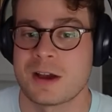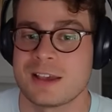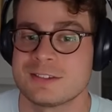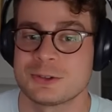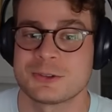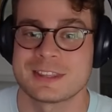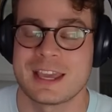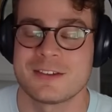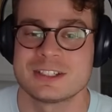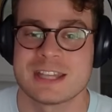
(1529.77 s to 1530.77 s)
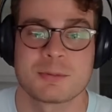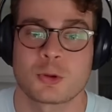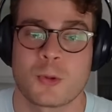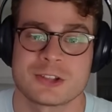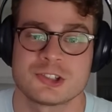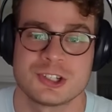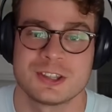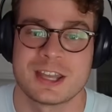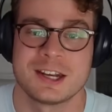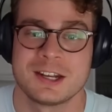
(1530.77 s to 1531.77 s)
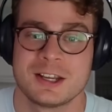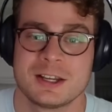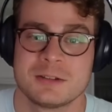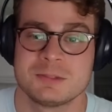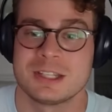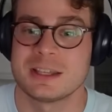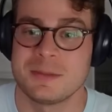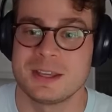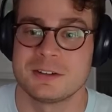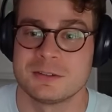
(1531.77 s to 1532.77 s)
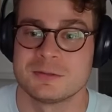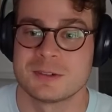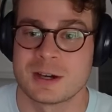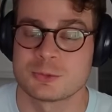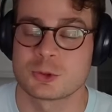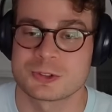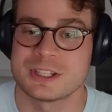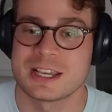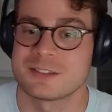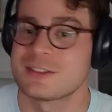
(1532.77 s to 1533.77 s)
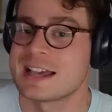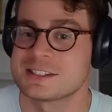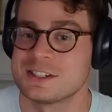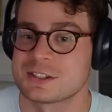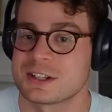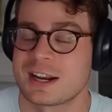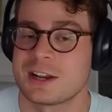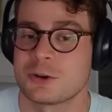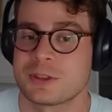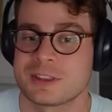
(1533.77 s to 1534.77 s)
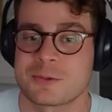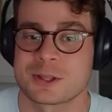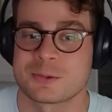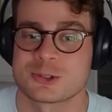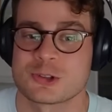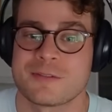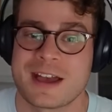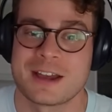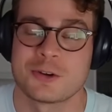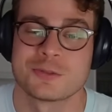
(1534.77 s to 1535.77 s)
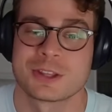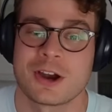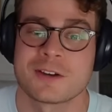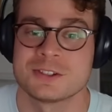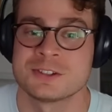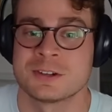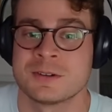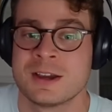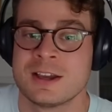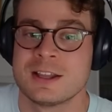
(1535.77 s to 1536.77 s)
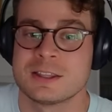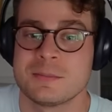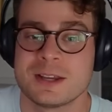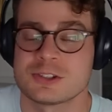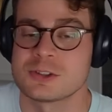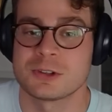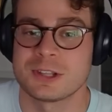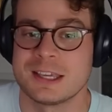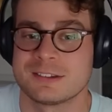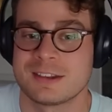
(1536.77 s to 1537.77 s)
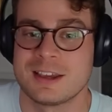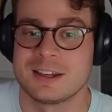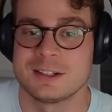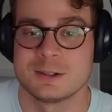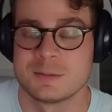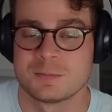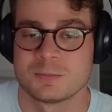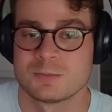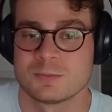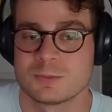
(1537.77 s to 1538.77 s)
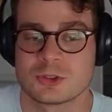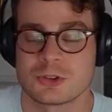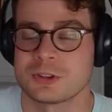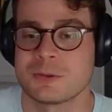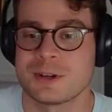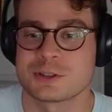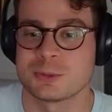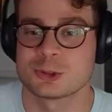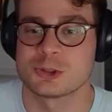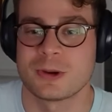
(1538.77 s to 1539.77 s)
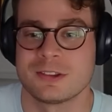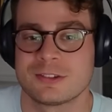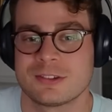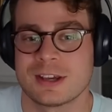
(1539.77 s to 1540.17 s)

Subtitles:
I still think they have a depth question that did them in towards the end of last season, and I don't think they really resolved that over the offseason. The Minnesota Lynx, a certainly reasonable choice.